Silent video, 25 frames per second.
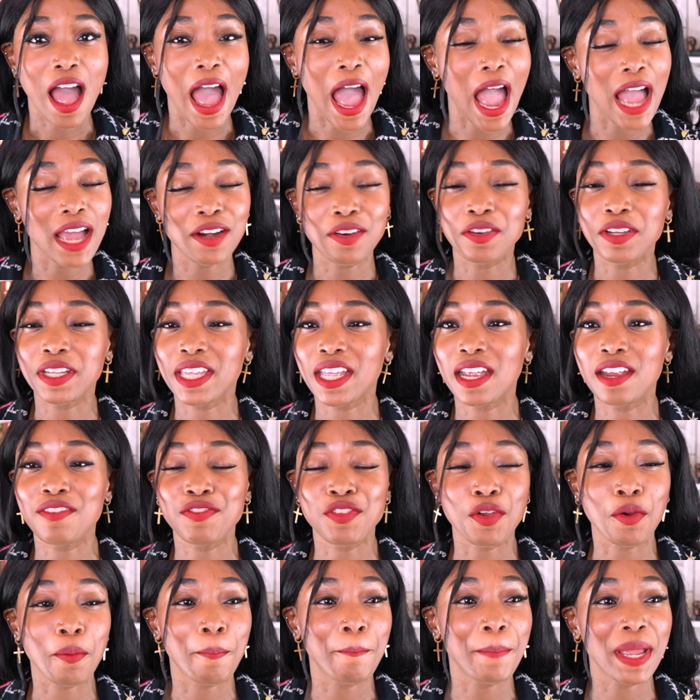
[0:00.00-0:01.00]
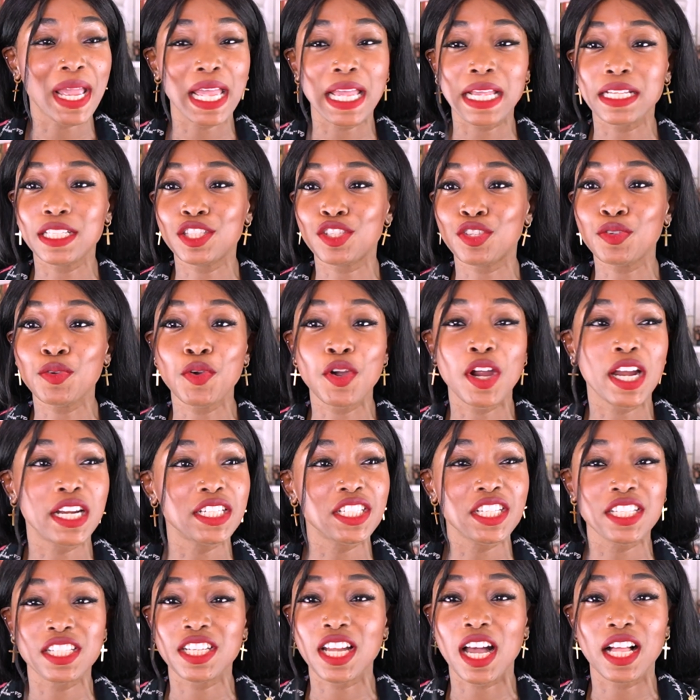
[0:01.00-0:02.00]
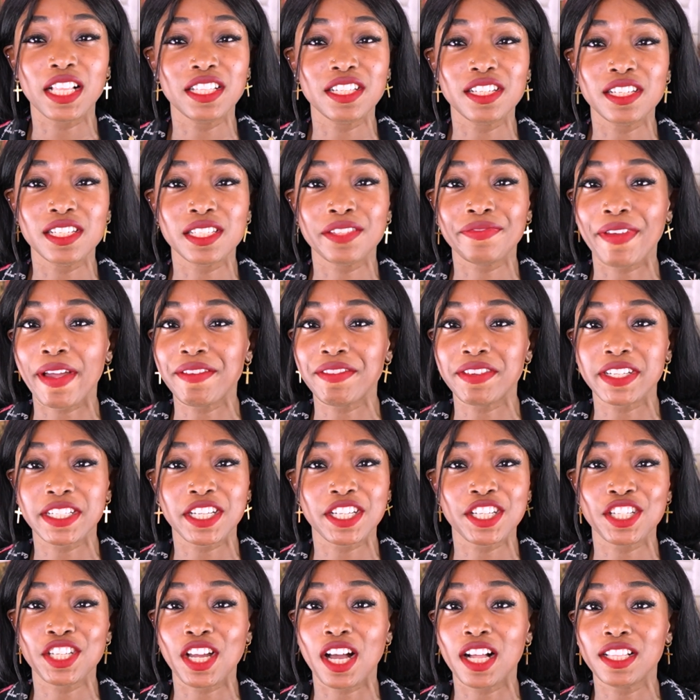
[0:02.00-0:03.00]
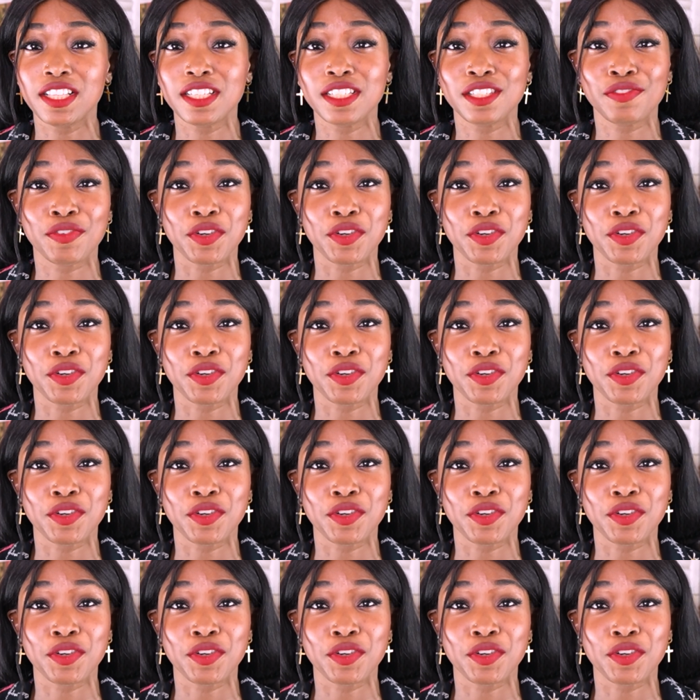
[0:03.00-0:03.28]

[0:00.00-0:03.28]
I don't care if you're paying $200, $500